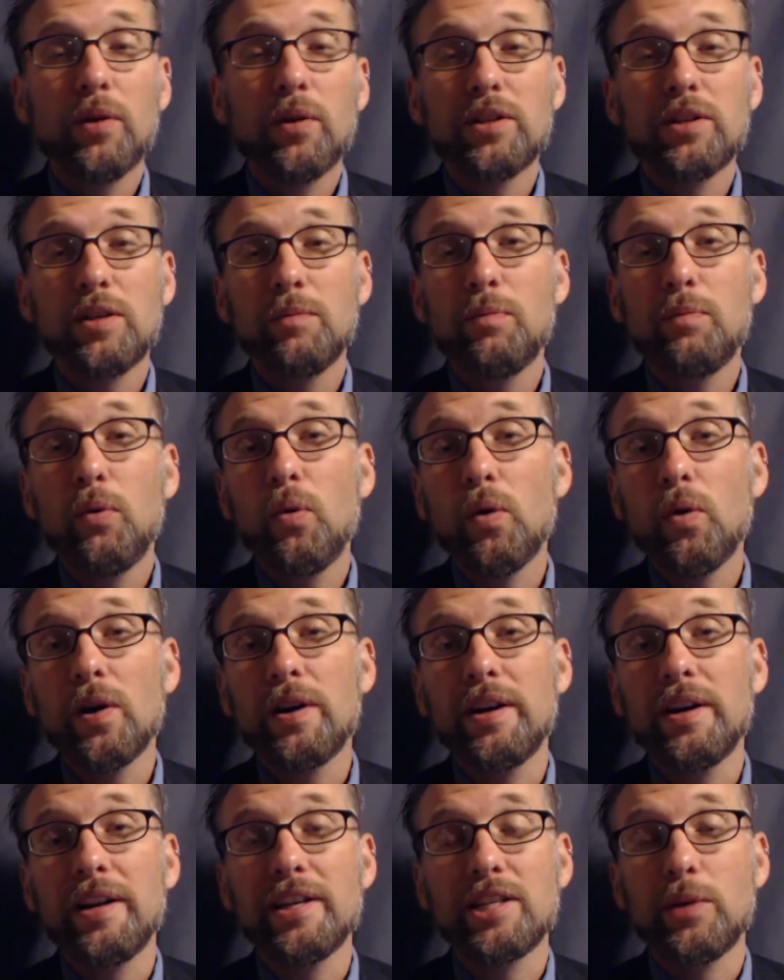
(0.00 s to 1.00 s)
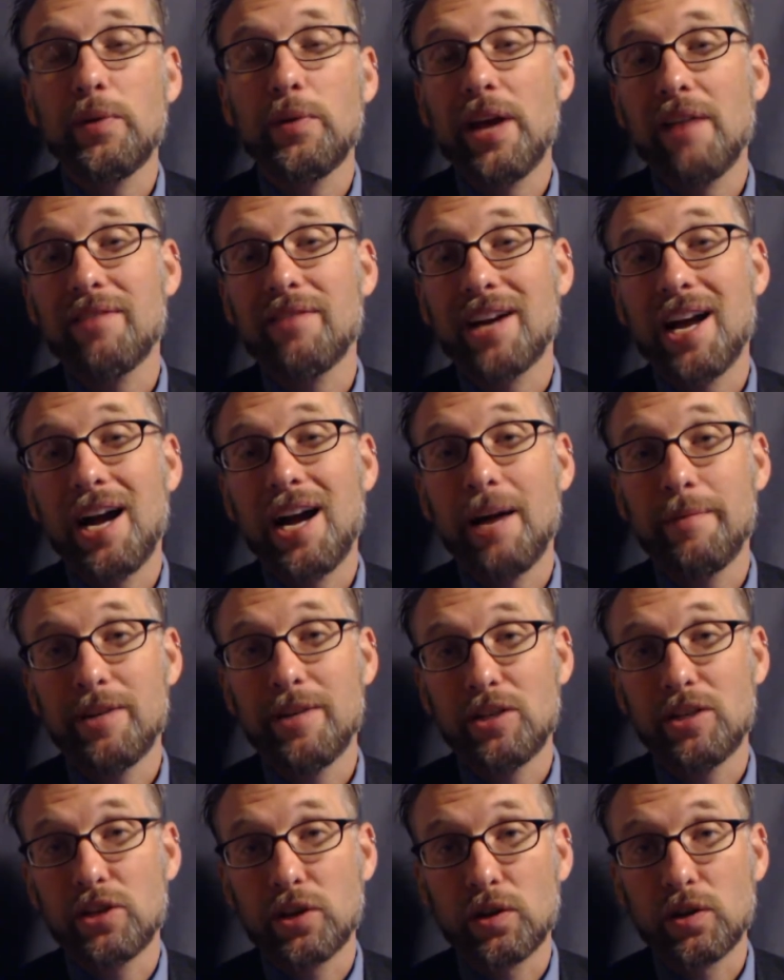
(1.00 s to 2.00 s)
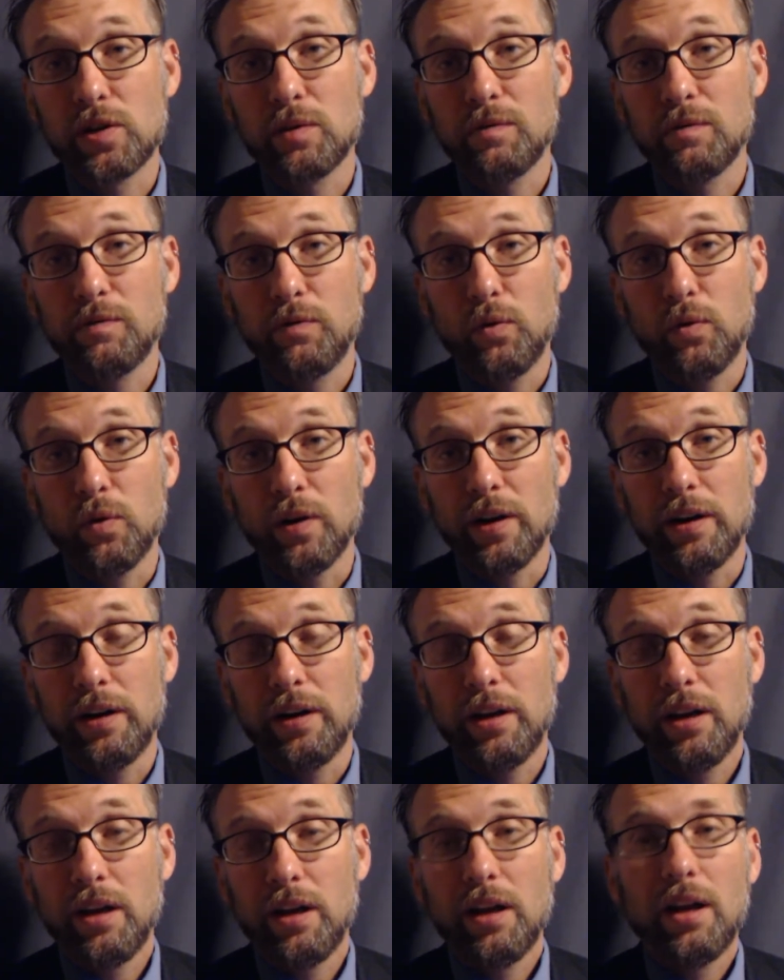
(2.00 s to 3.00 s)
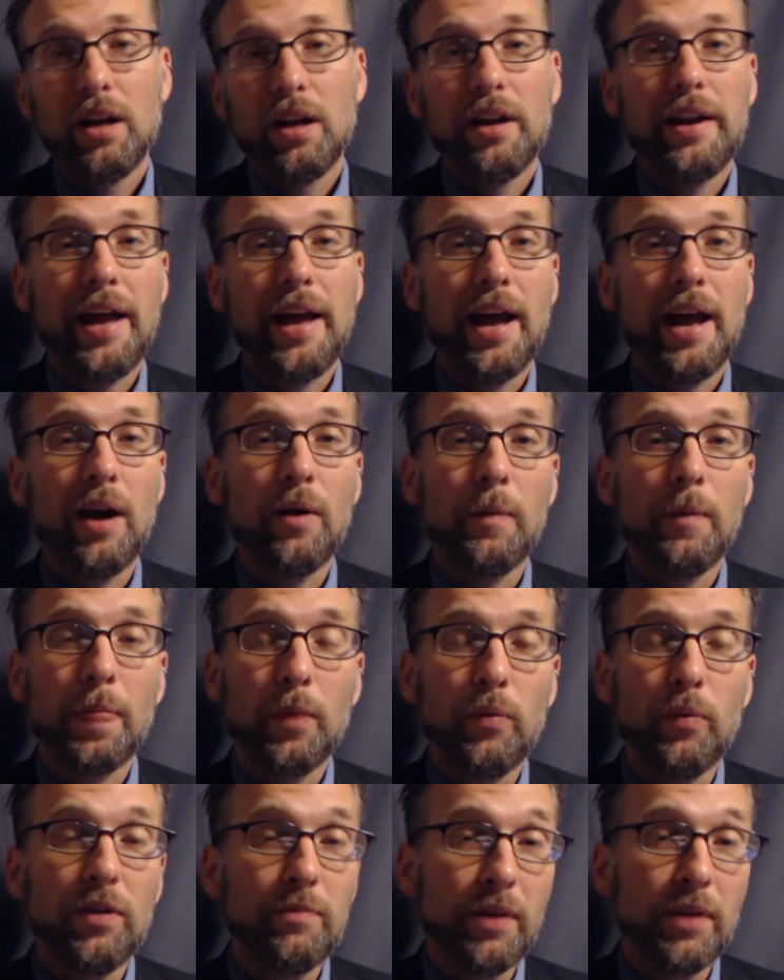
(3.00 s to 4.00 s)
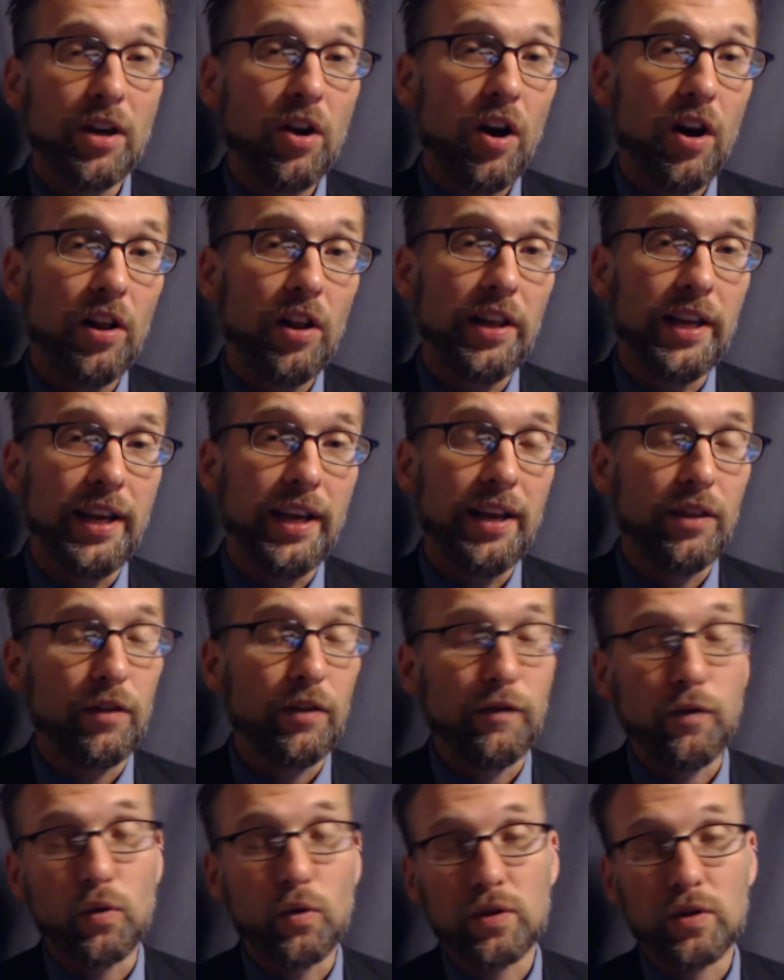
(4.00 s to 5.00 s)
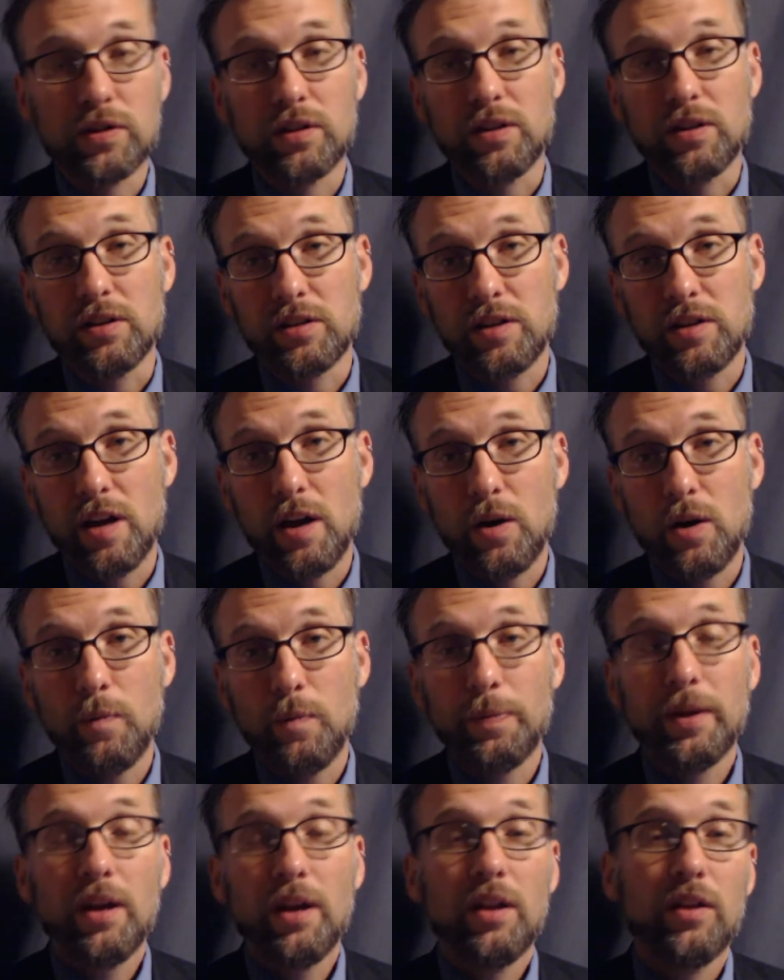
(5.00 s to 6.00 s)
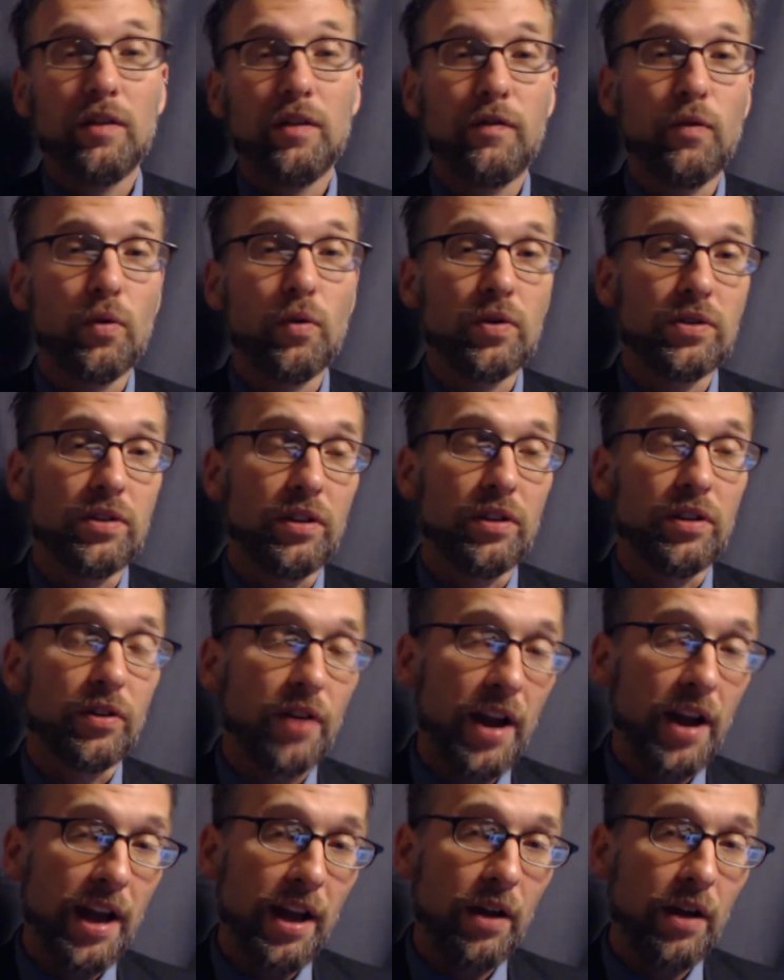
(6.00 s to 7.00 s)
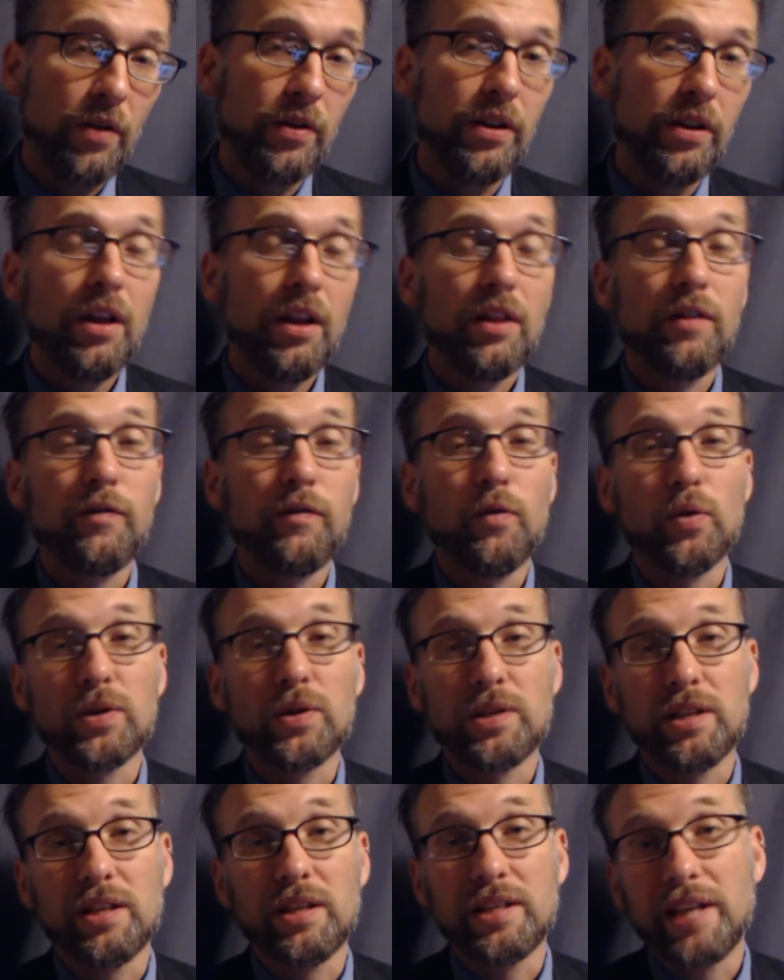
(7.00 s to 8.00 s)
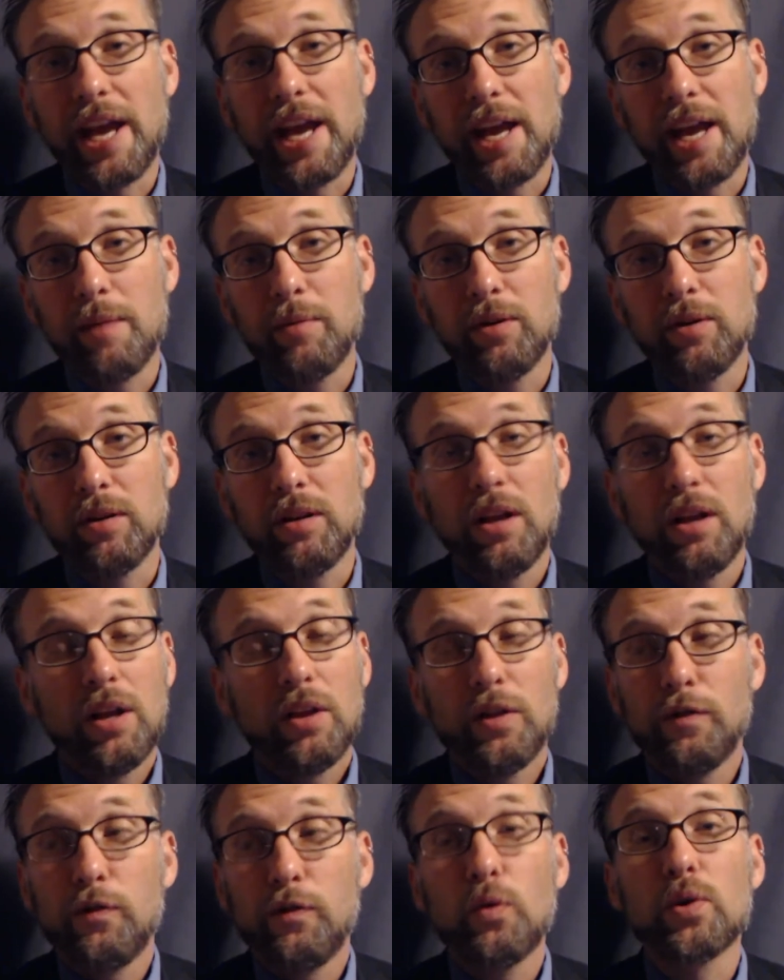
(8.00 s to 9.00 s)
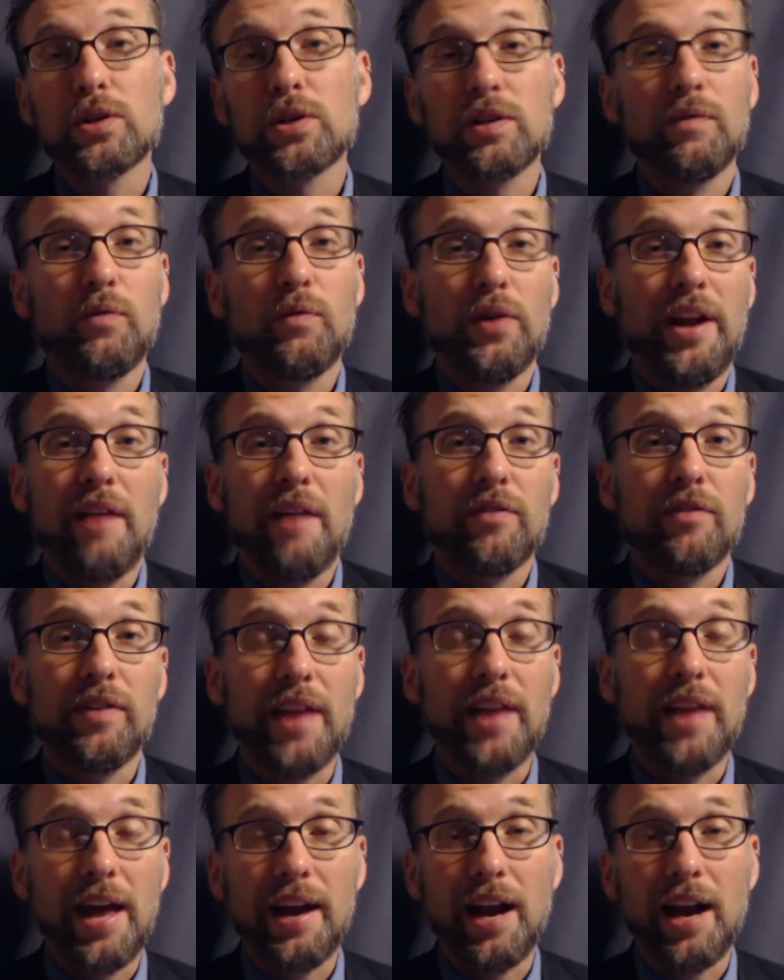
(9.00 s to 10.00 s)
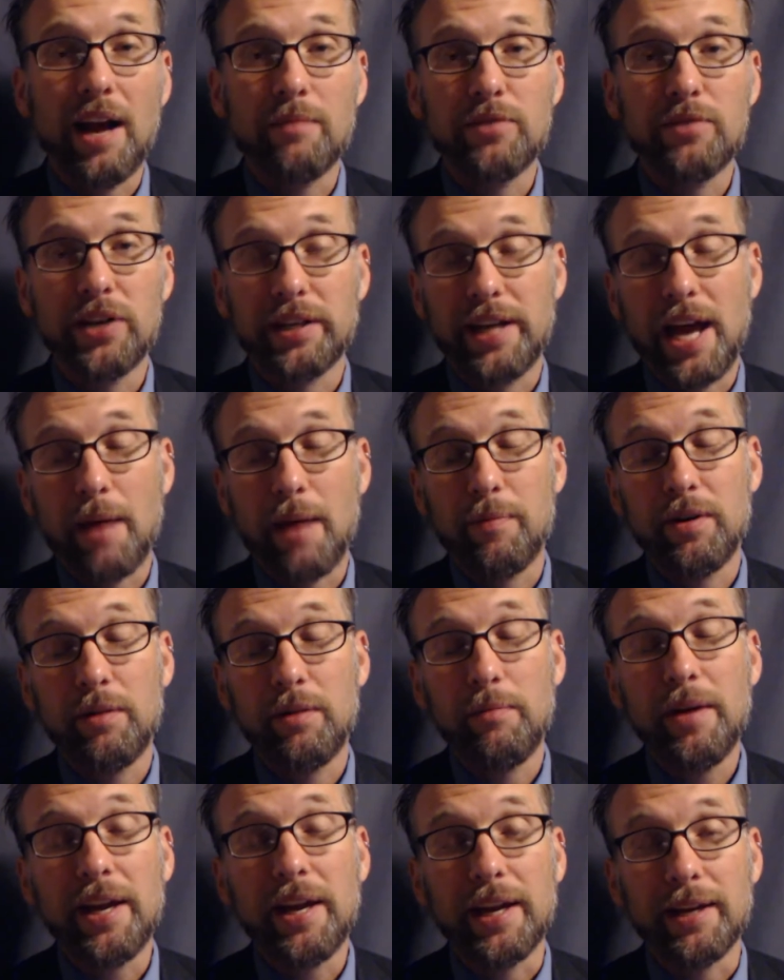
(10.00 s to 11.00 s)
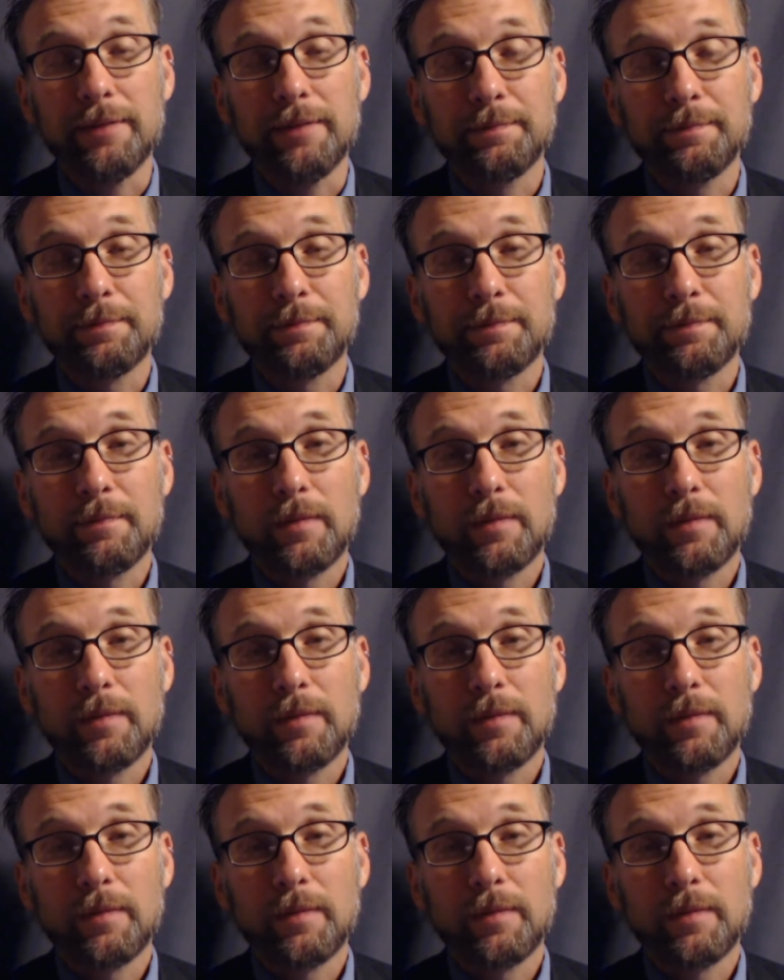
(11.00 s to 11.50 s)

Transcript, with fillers: And what's important is that we have a common term for it. Now, we've been calling it the force of the snow, the force of the ground, the force of the table, the force of whatever that object happened to be.